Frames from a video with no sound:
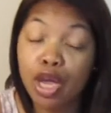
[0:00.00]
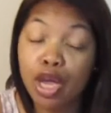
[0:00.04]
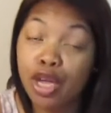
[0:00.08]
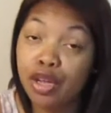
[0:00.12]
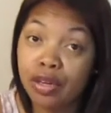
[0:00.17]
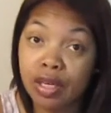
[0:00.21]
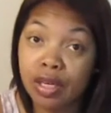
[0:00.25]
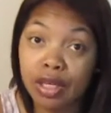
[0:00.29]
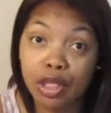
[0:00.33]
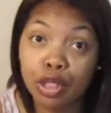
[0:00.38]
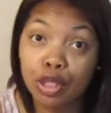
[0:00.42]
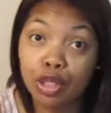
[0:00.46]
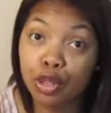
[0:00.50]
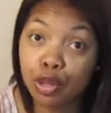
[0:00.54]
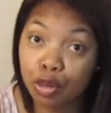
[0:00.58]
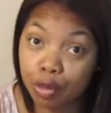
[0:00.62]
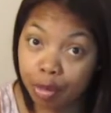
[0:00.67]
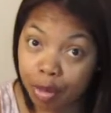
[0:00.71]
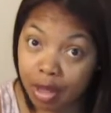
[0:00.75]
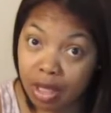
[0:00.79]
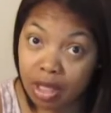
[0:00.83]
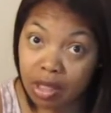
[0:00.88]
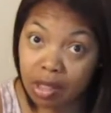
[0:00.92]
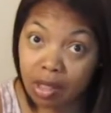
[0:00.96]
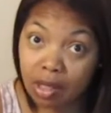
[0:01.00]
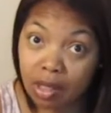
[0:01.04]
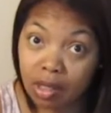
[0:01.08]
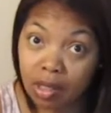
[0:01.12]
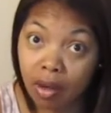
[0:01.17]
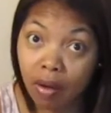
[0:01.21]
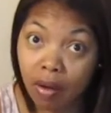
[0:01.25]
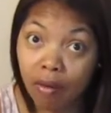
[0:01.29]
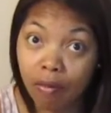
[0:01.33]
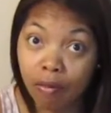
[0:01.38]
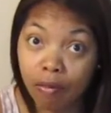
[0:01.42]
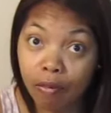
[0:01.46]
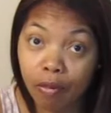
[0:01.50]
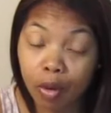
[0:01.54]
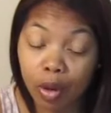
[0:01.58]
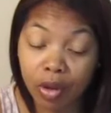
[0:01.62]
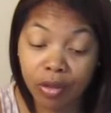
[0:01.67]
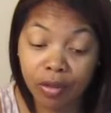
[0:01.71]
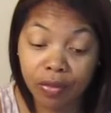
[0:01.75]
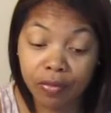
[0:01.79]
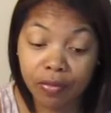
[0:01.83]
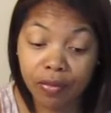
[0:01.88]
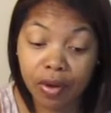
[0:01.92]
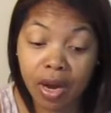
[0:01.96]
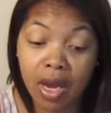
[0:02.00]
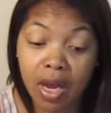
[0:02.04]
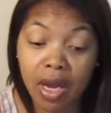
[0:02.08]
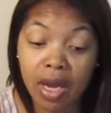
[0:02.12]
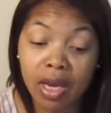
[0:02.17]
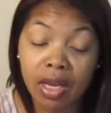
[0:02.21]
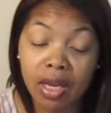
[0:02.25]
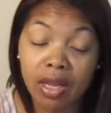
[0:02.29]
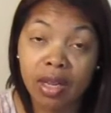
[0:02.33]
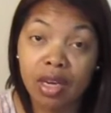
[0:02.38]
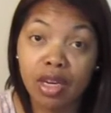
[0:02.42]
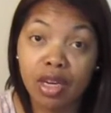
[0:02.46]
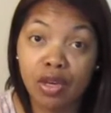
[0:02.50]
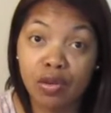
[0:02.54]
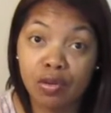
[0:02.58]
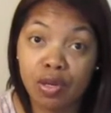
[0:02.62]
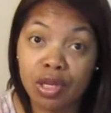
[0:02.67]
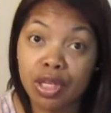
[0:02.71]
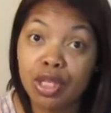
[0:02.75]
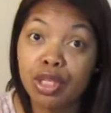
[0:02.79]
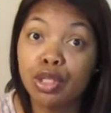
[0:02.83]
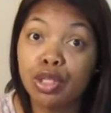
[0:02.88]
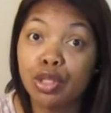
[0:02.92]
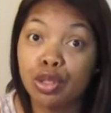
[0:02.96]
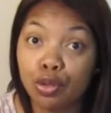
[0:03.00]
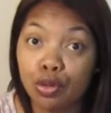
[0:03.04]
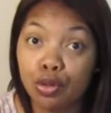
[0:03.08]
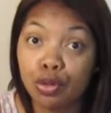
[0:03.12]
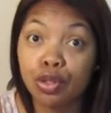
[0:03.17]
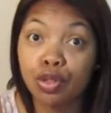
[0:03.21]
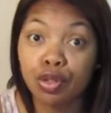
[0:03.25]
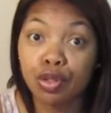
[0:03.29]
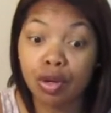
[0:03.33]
you need 2 pieces for the front, and then you need 2